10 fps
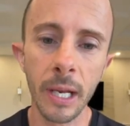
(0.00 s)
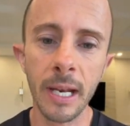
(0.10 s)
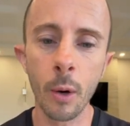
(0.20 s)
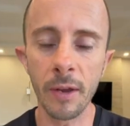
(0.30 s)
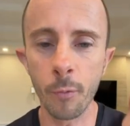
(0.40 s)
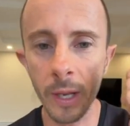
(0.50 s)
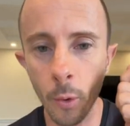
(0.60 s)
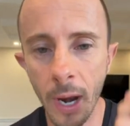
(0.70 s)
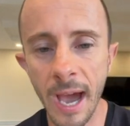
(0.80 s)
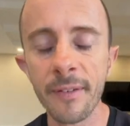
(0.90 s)
Now, if we
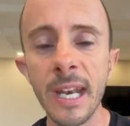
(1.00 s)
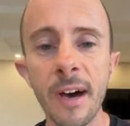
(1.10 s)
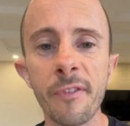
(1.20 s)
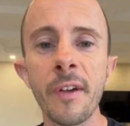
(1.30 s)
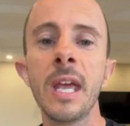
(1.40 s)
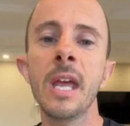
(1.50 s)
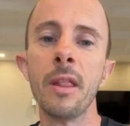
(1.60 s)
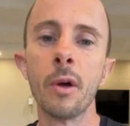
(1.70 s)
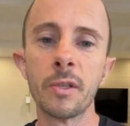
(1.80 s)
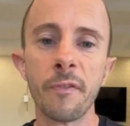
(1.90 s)
don't have enough,
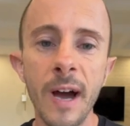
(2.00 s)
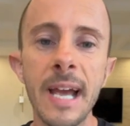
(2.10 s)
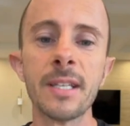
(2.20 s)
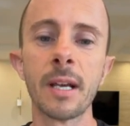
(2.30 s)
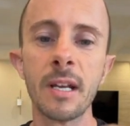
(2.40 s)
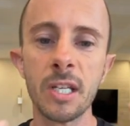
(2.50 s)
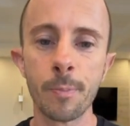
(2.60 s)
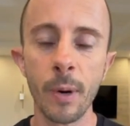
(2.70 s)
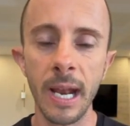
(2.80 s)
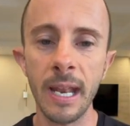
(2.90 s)
those fires are gonna
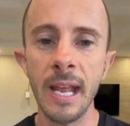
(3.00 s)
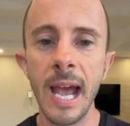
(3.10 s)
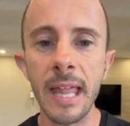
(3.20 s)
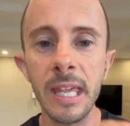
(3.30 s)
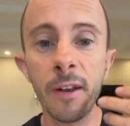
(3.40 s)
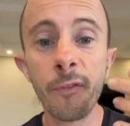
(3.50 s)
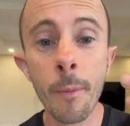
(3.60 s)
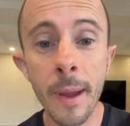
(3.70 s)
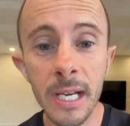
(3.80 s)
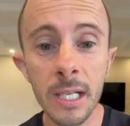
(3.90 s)
spread and the
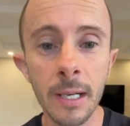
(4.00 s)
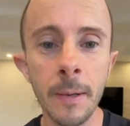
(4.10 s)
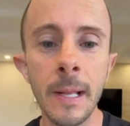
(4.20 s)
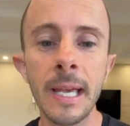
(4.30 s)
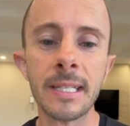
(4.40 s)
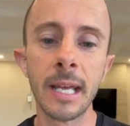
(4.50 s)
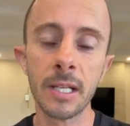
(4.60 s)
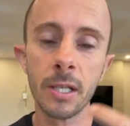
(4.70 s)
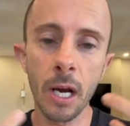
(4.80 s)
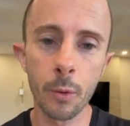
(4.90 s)
inflammation is gonna
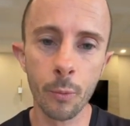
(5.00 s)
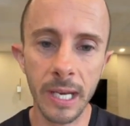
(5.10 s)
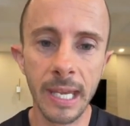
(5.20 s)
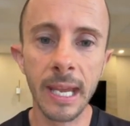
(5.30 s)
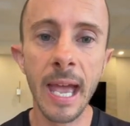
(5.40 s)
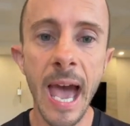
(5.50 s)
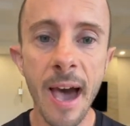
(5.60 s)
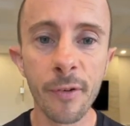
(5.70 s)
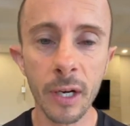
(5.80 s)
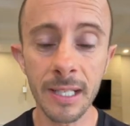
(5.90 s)
start wreaking
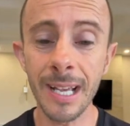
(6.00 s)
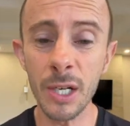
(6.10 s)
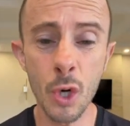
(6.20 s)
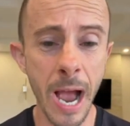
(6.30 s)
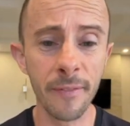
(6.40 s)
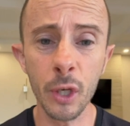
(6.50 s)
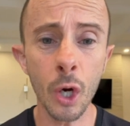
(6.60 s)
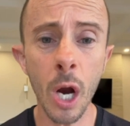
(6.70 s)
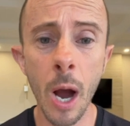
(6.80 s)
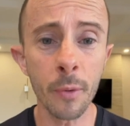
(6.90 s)
havoc. It's like driving your
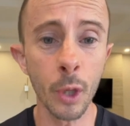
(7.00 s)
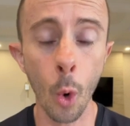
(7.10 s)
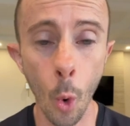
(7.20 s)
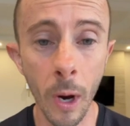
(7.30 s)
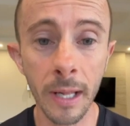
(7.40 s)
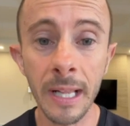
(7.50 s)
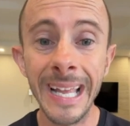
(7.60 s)
car with no oil.